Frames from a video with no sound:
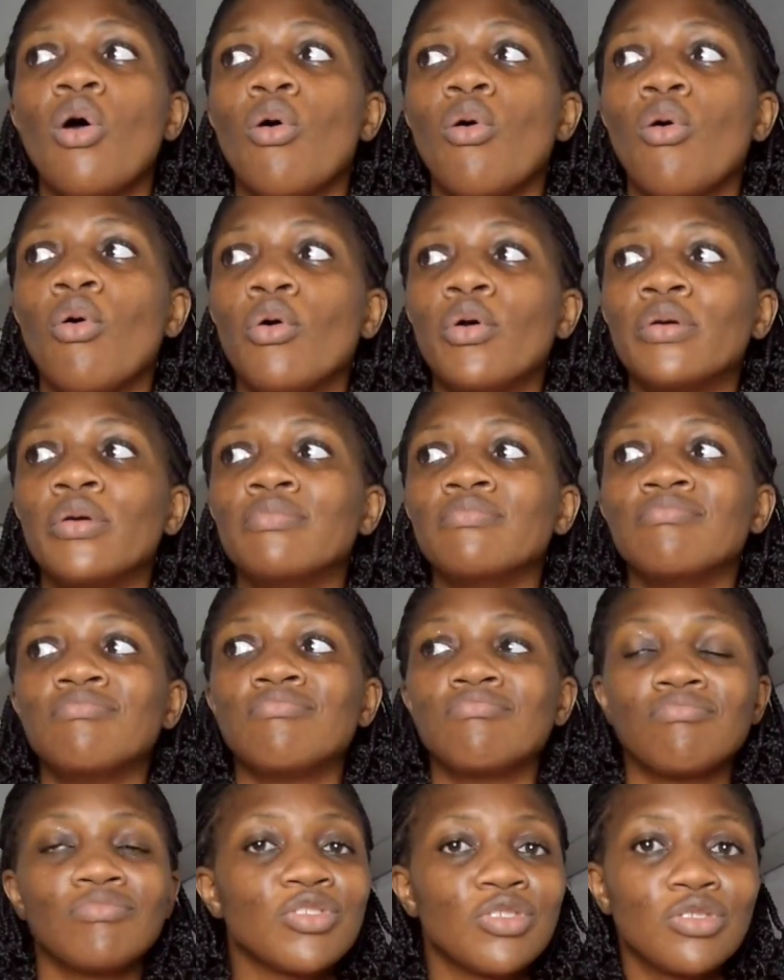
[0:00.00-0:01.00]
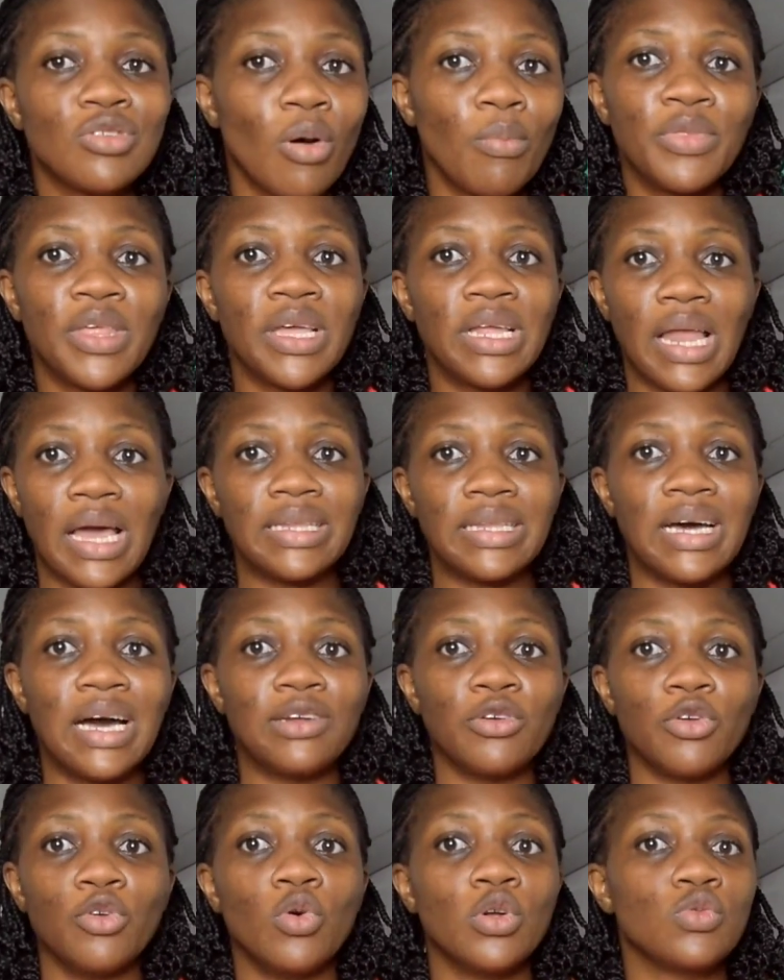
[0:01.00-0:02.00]
or something like
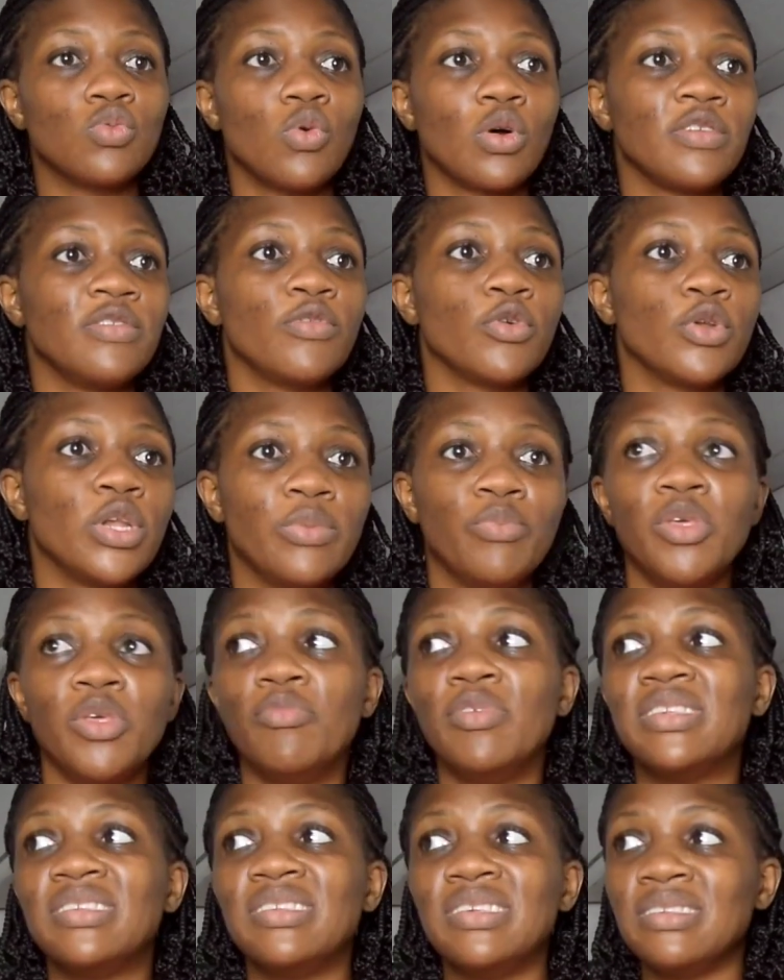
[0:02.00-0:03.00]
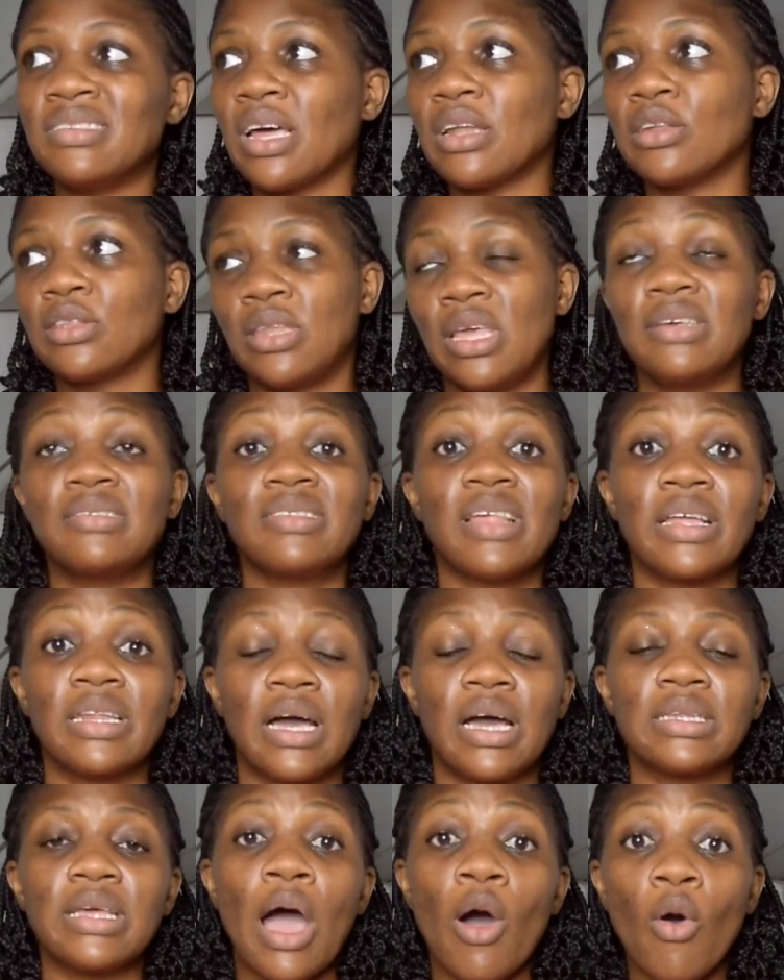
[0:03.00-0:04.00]
that, or you want to work for the BBCs and things like
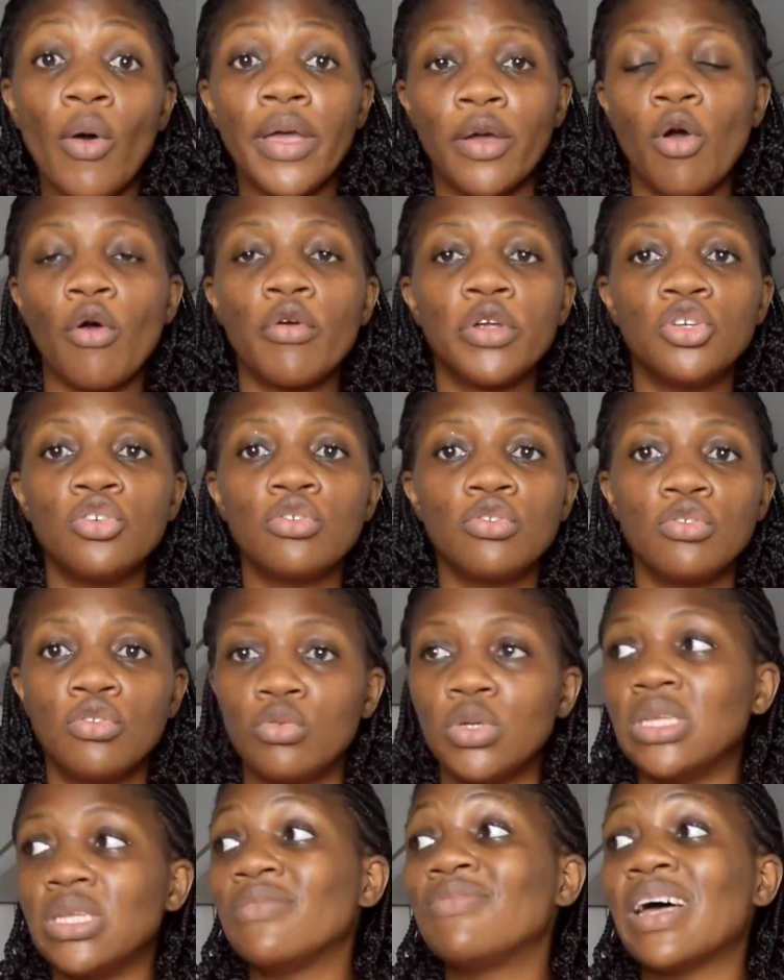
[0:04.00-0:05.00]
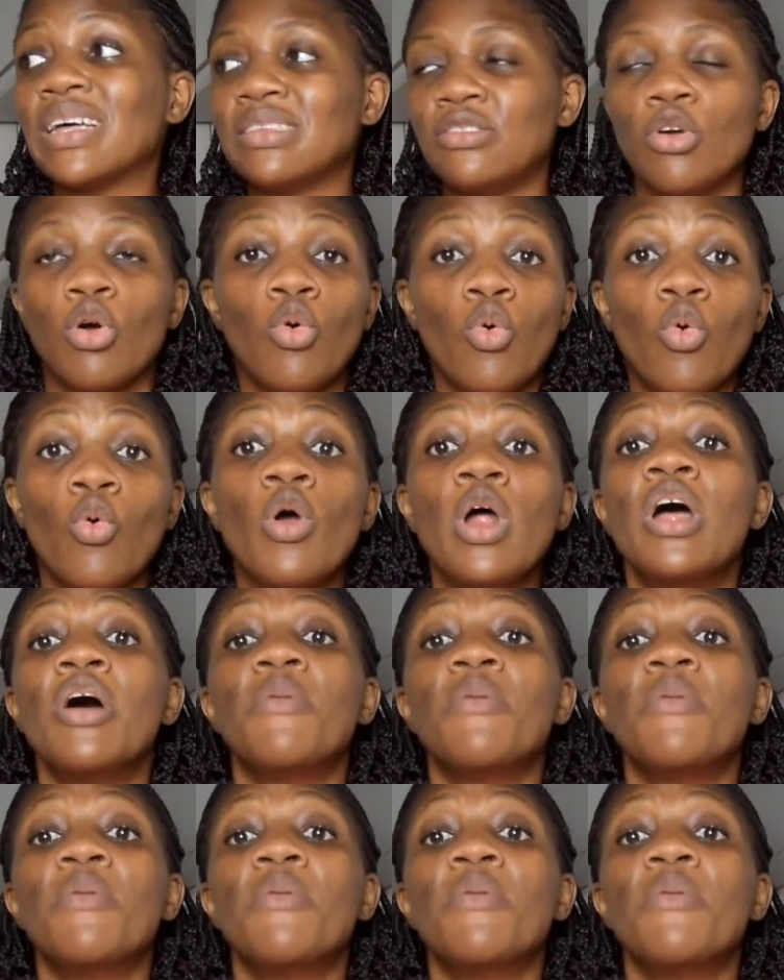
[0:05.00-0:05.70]
that, I'll encourage you to do it if that's your goal.